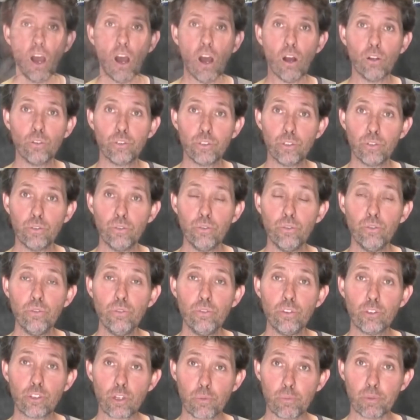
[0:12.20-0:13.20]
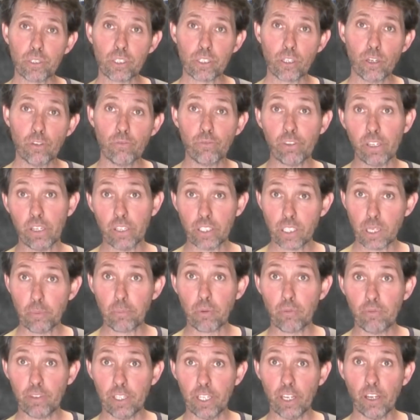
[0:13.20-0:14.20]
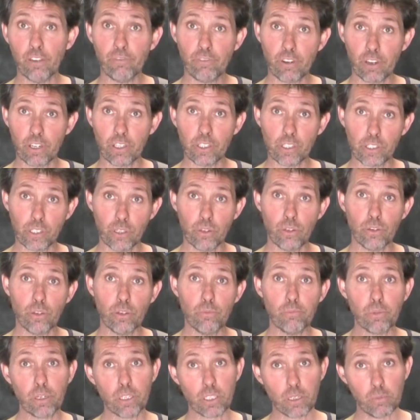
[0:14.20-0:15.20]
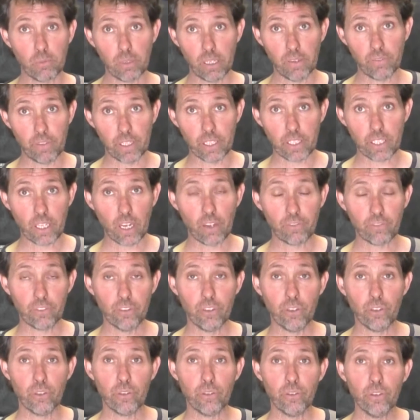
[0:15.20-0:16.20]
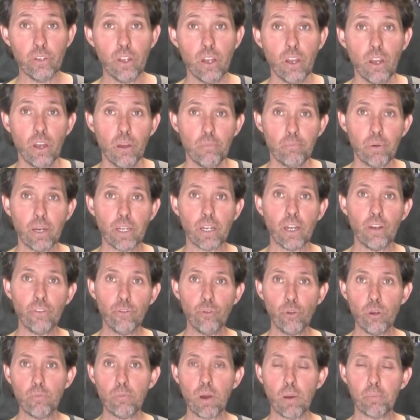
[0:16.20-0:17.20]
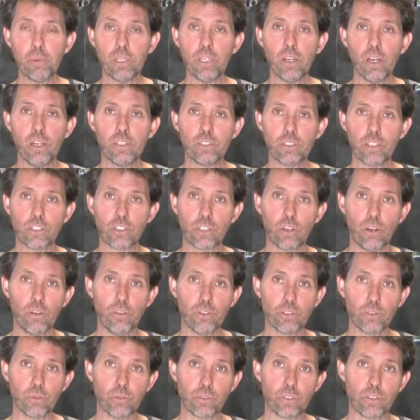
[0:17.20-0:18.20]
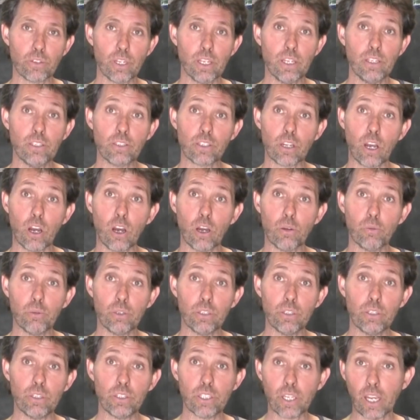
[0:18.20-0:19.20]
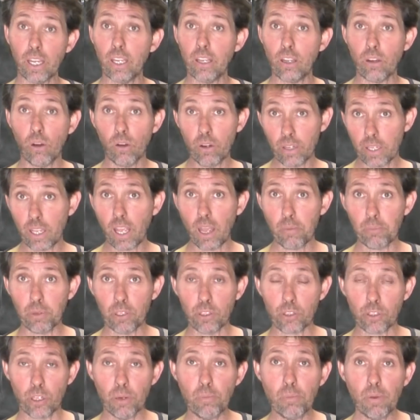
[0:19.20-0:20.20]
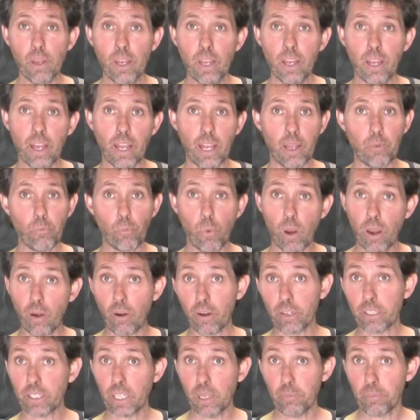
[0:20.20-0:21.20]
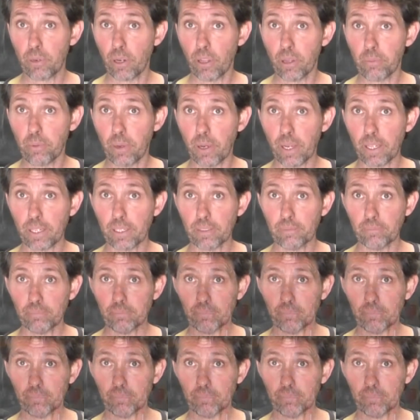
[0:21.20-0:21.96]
I'll do the trip itself in a separate video very soon because I'm leaving this afternoon, but I thought it might be nice to show the sorts of things I would take on a camping trip and where I'd keep it on the bike.